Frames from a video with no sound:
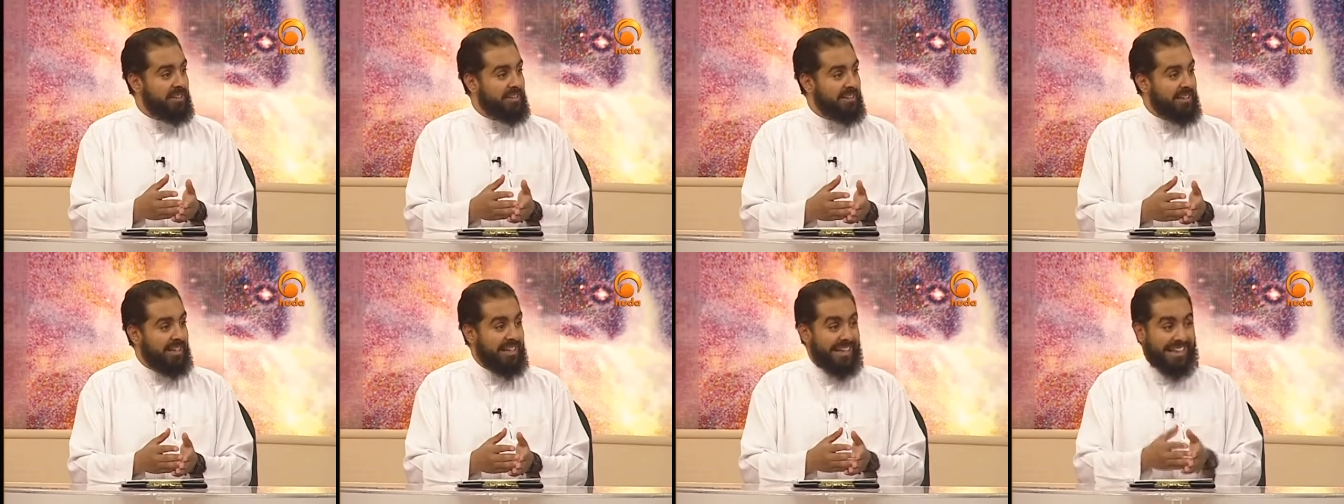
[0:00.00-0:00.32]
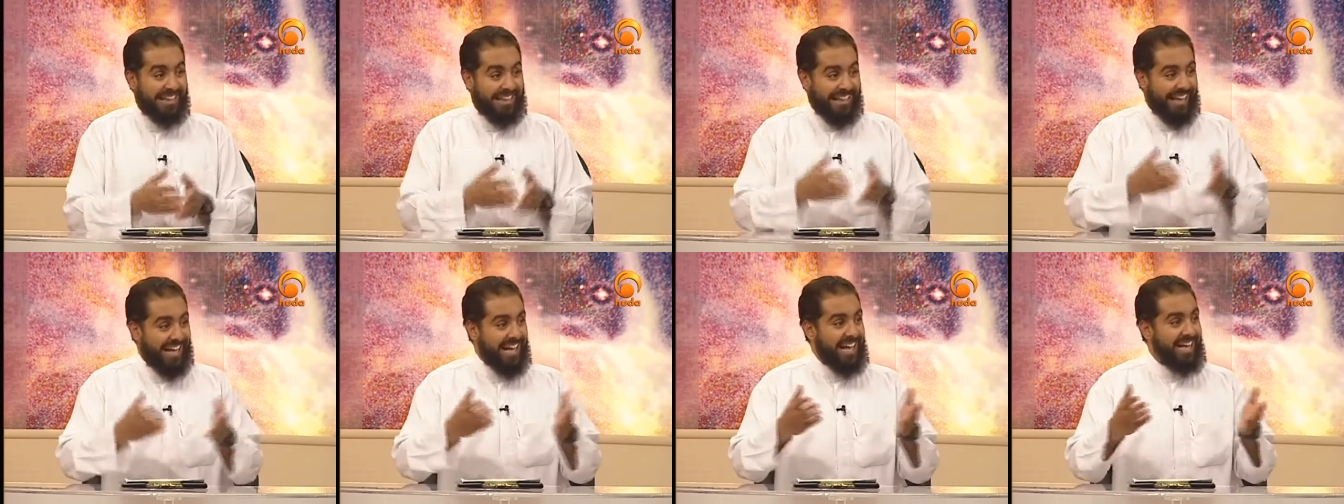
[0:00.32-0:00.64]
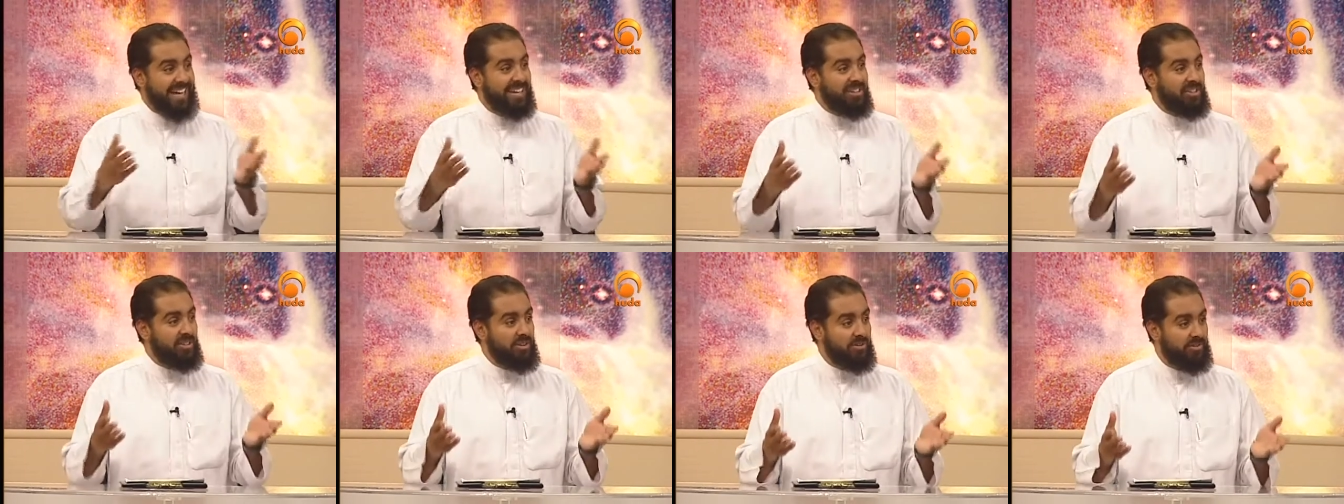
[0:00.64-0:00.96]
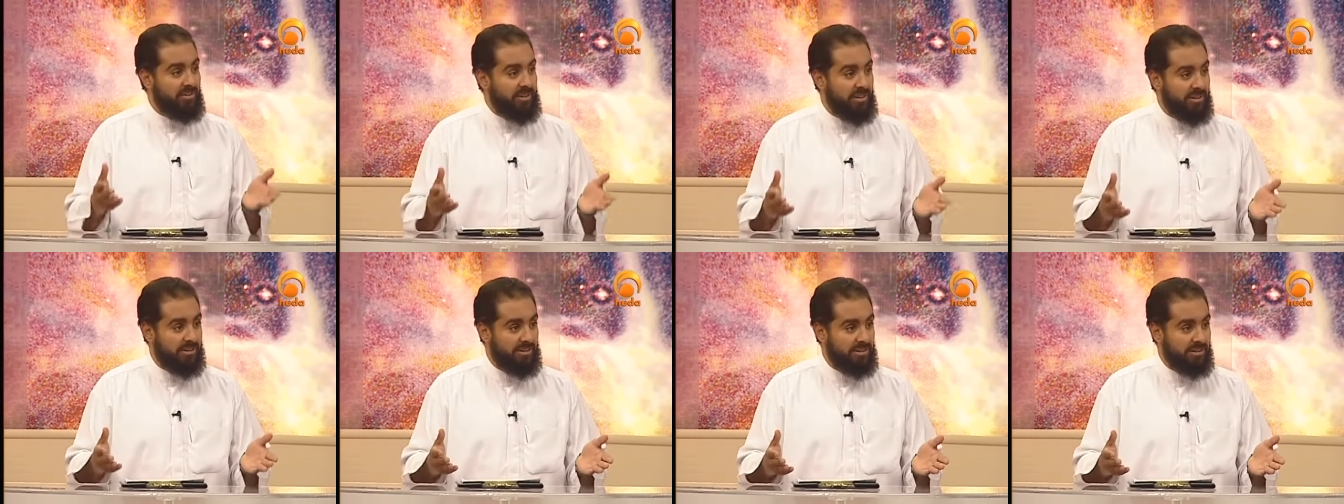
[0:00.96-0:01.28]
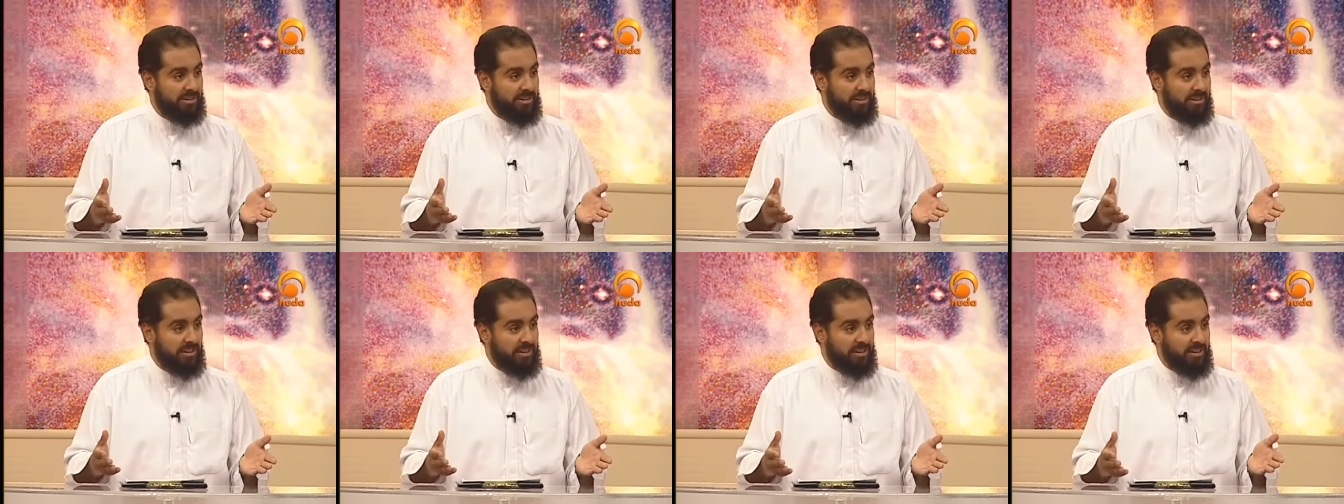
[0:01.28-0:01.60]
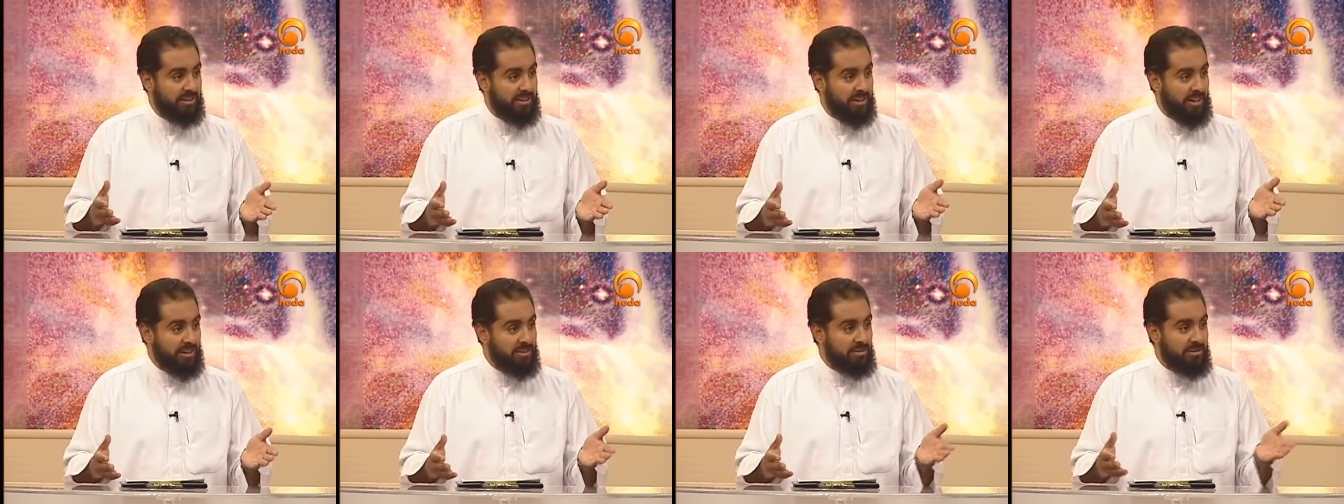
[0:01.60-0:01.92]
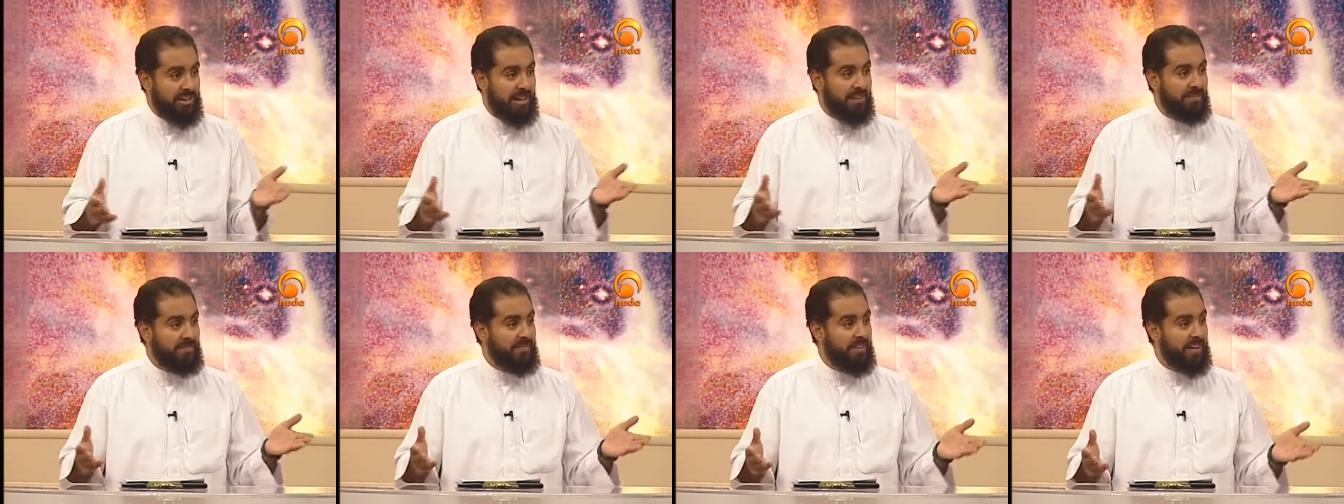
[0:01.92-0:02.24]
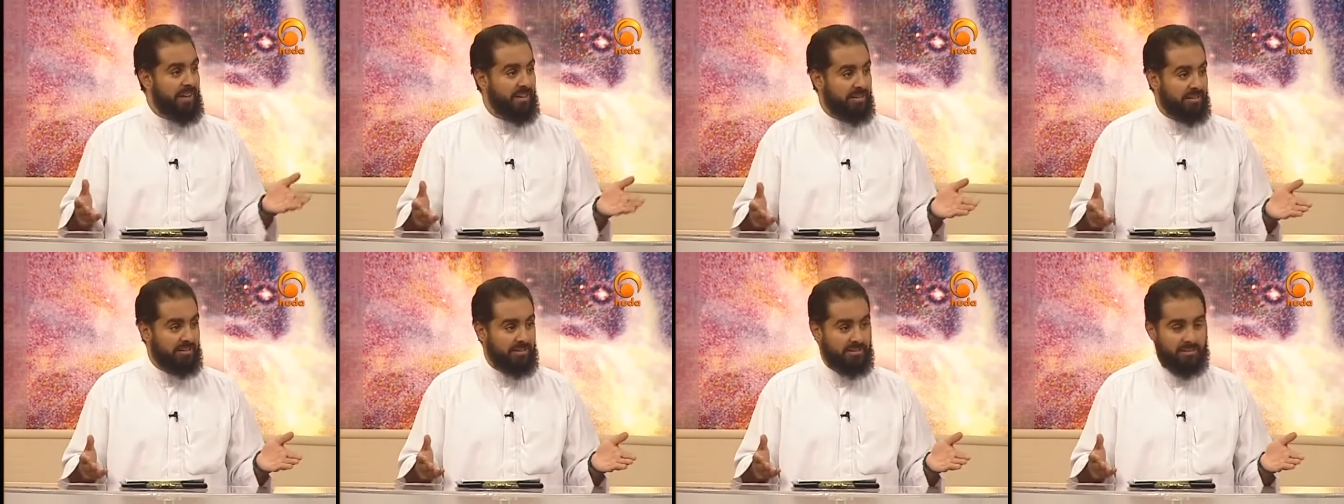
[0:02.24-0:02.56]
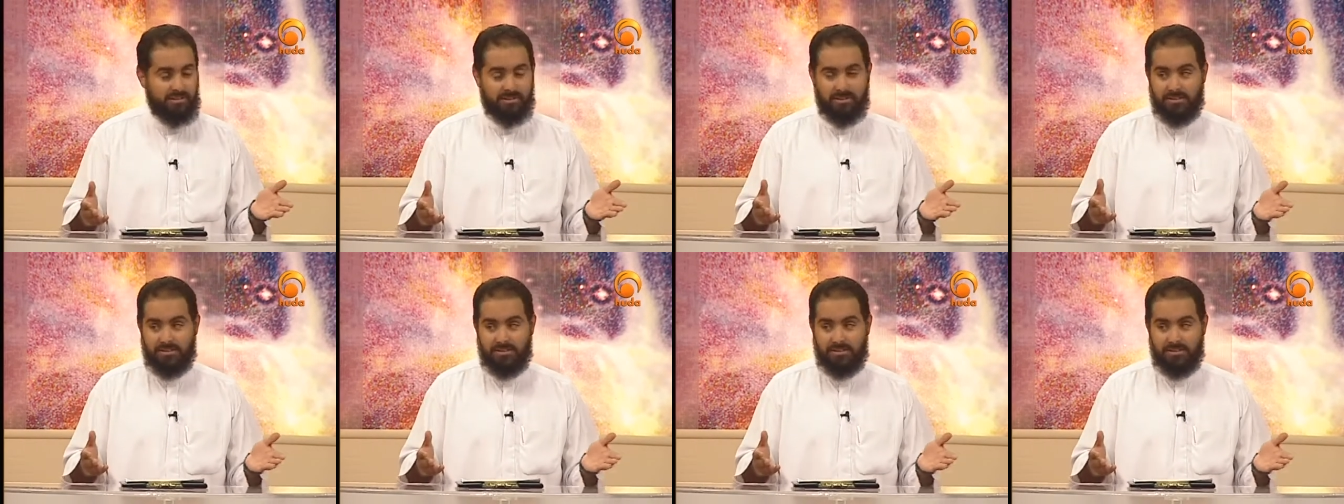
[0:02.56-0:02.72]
that in the eyes of others, that you have failed,